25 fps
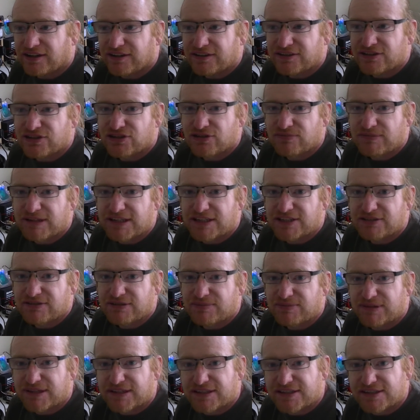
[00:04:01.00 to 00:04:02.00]
2 meter
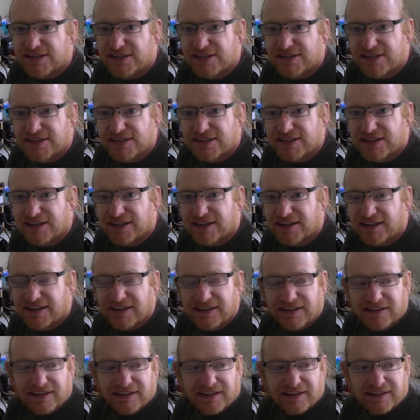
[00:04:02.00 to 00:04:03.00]
repeaters,
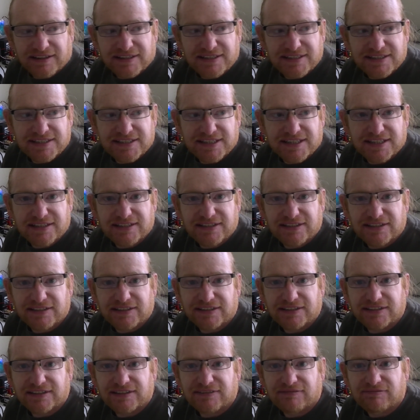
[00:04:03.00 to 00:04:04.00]
at least in
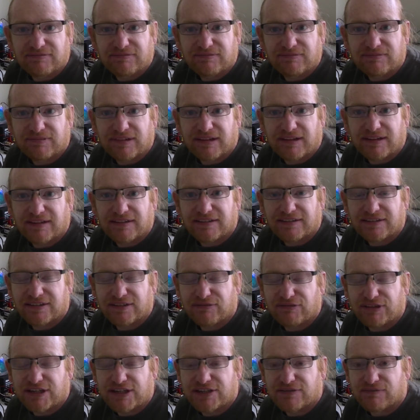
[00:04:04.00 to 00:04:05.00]

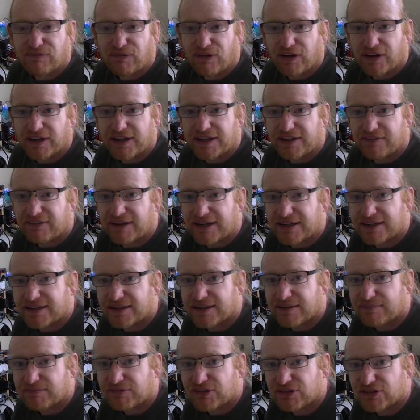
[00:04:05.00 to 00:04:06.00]
region 1 anyway,
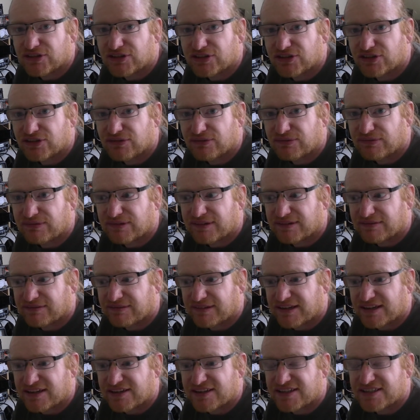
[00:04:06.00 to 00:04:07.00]
I'm not sure
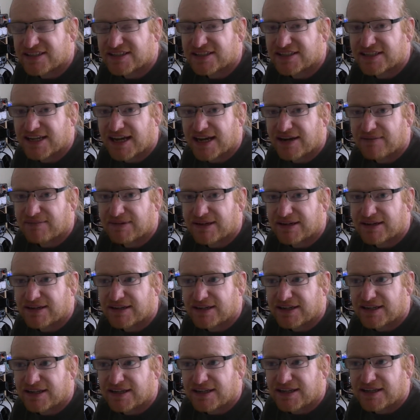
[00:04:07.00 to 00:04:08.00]
whether it's the same in
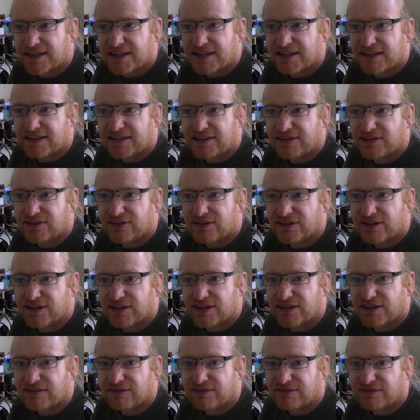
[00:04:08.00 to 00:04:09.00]
the
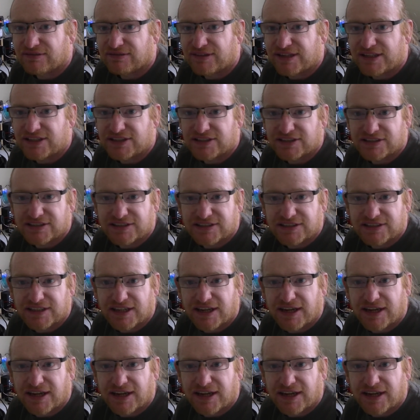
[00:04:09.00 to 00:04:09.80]
other regions,